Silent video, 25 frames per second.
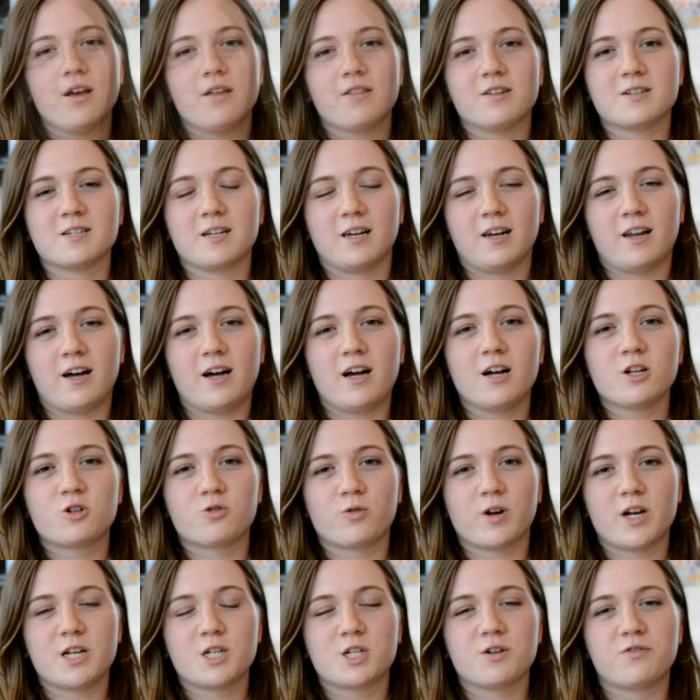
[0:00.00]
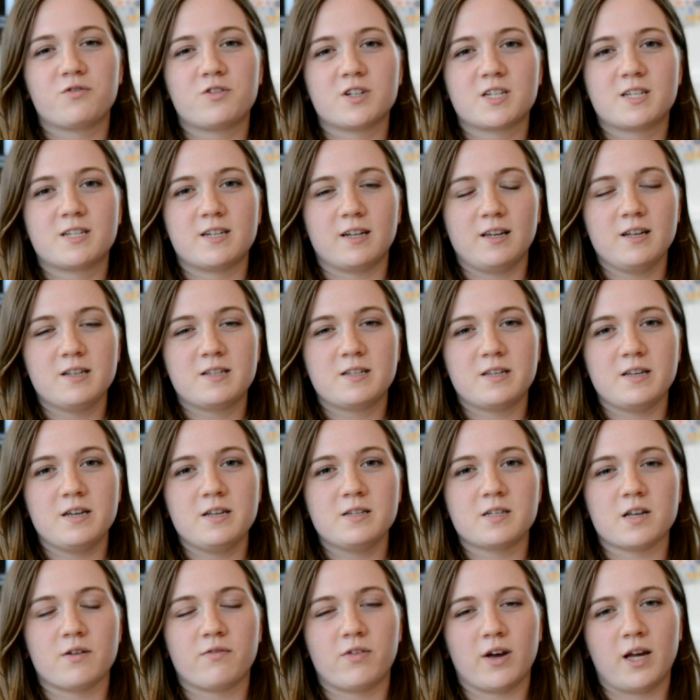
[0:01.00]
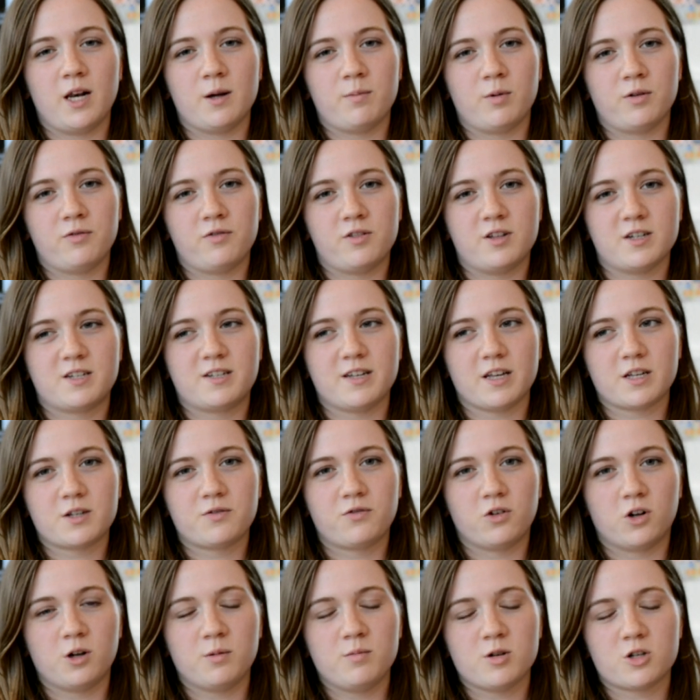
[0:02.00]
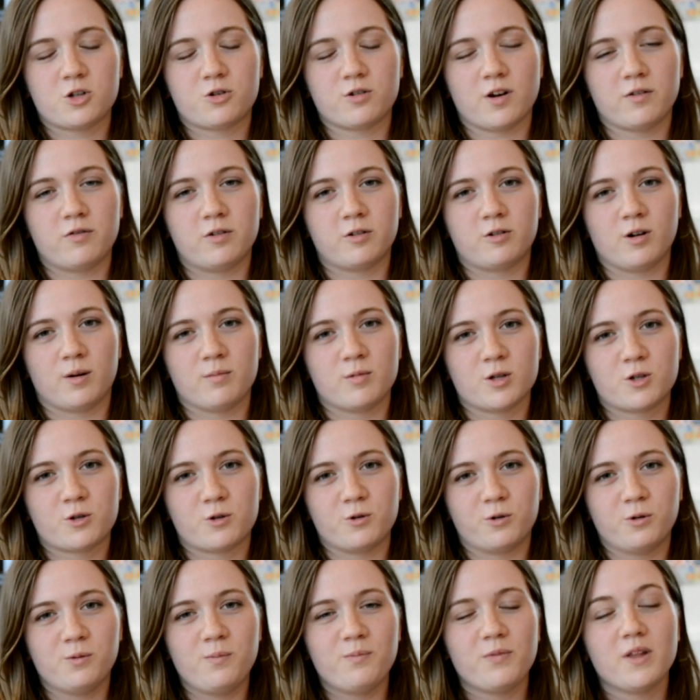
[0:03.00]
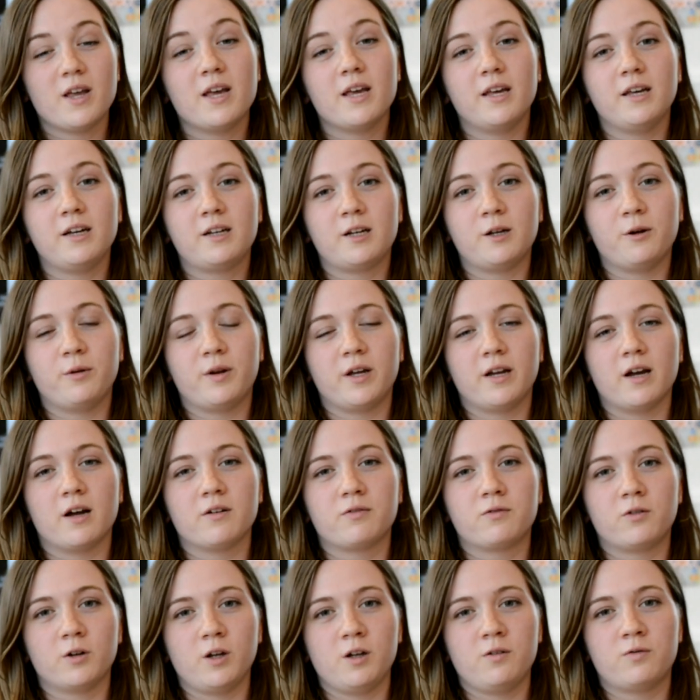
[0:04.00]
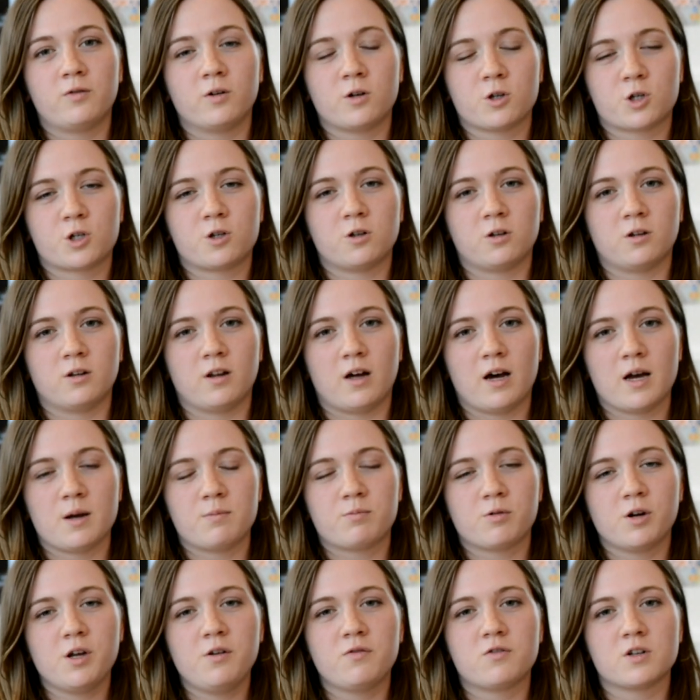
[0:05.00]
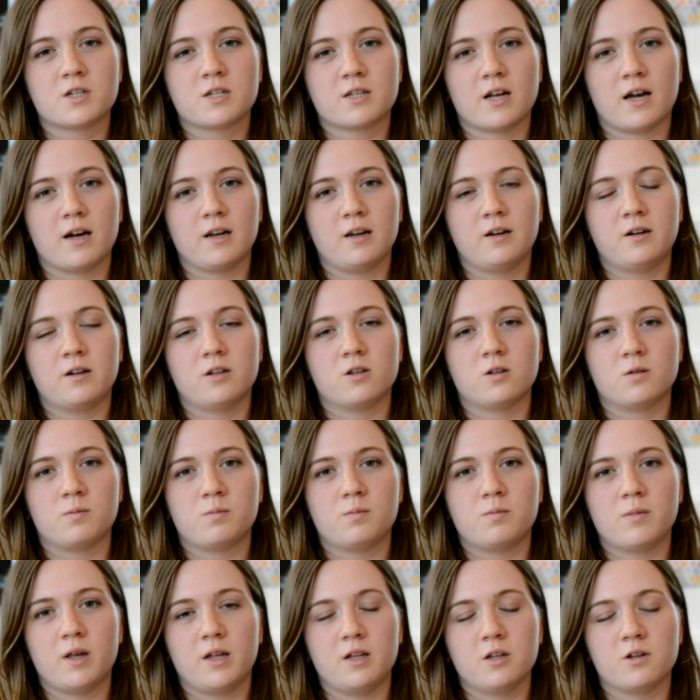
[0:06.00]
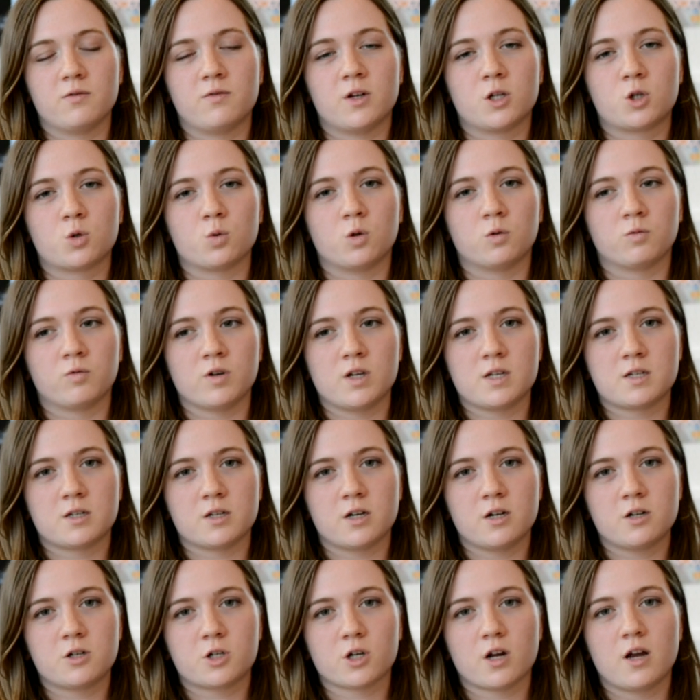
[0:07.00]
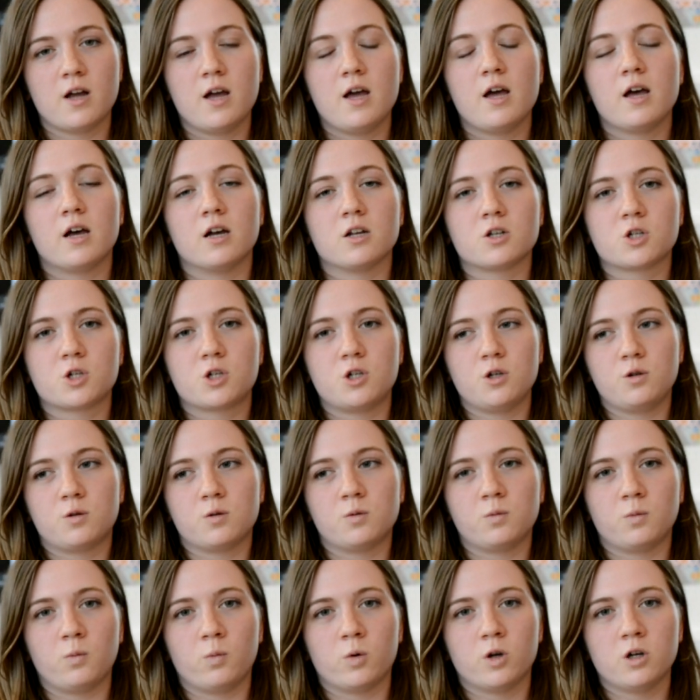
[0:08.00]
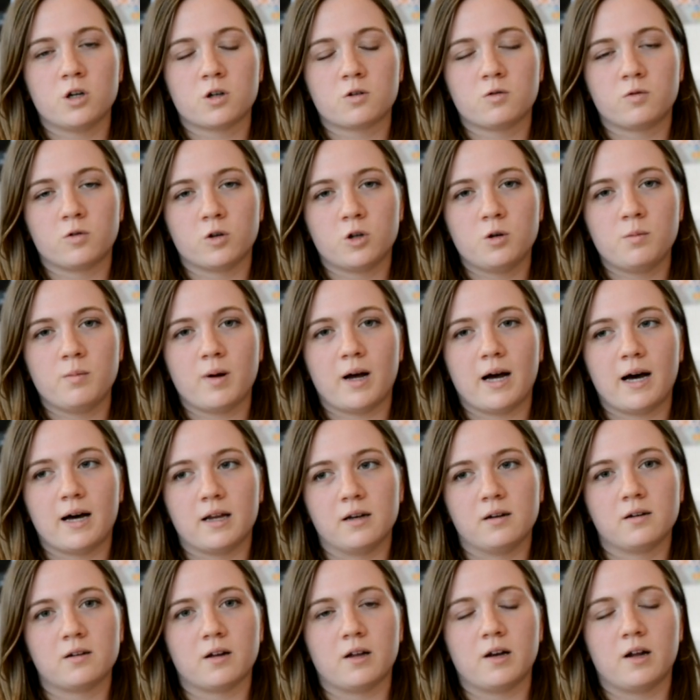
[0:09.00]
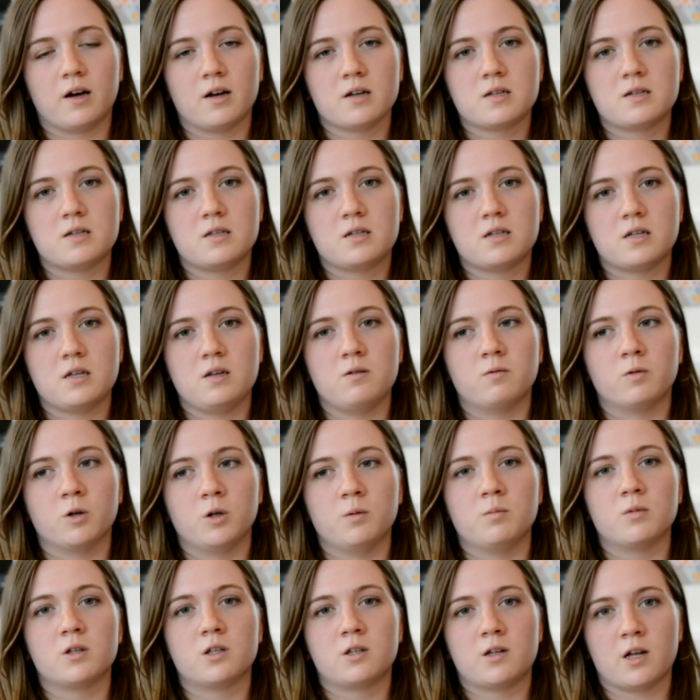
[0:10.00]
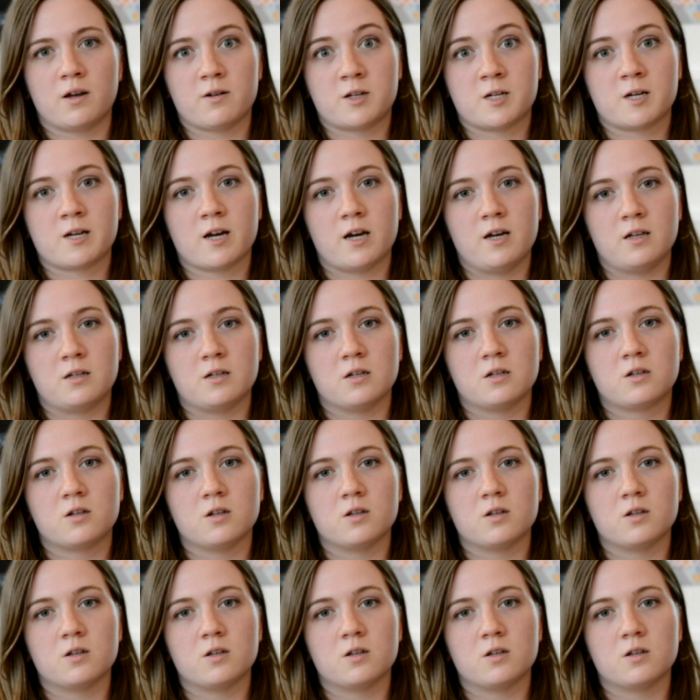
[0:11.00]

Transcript: There's a large range of facilities available for the Sixth Form at Stretford Grammar School, including a fully functional library for silent and individual research, a student workroom and an ICT room dedicated